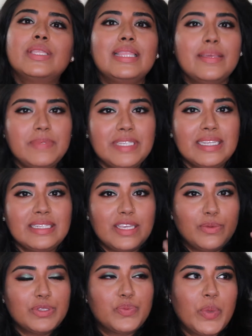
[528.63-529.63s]
the lip tint,
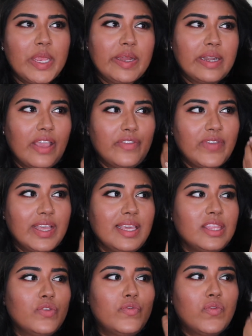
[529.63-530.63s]
it was weird. I felt
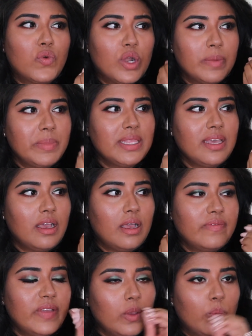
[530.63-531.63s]
like the formula
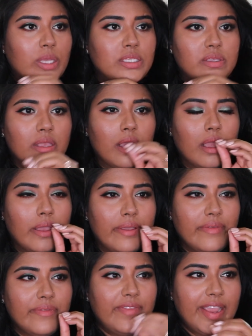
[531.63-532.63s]
of it was
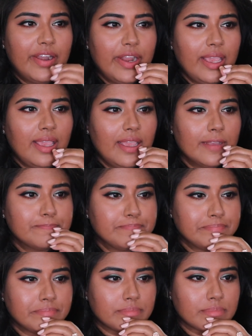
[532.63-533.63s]
very,
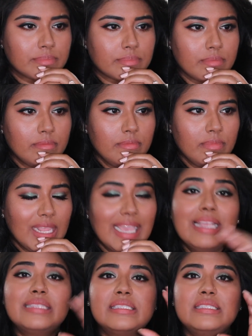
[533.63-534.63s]

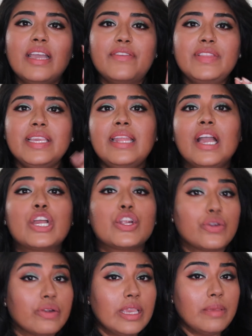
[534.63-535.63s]
it's definitely not
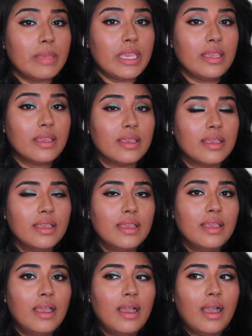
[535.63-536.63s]
creamy.
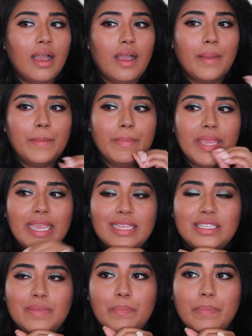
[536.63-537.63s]

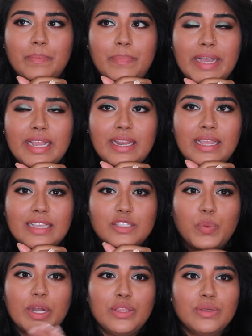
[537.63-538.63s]
But
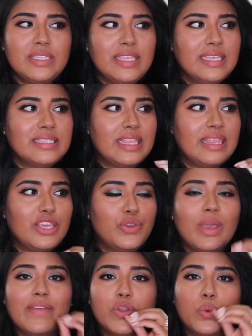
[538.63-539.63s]
it's one of those things I think
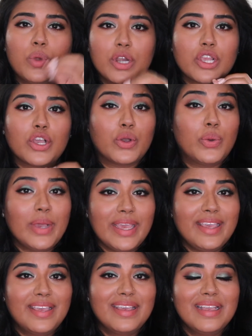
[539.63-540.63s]
you have to work
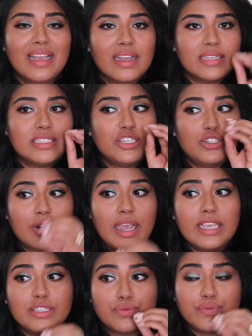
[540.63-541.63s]
quick because it
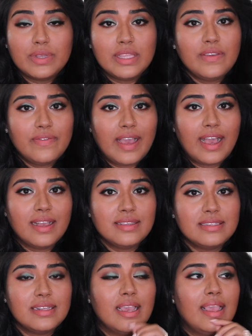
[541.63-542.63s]
dries really
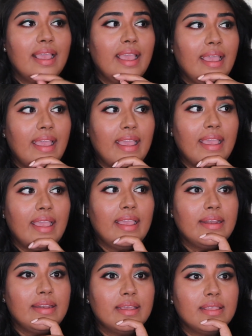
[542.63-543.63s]
fast,
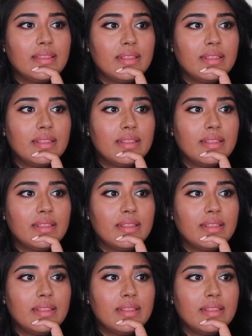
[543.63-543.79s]
and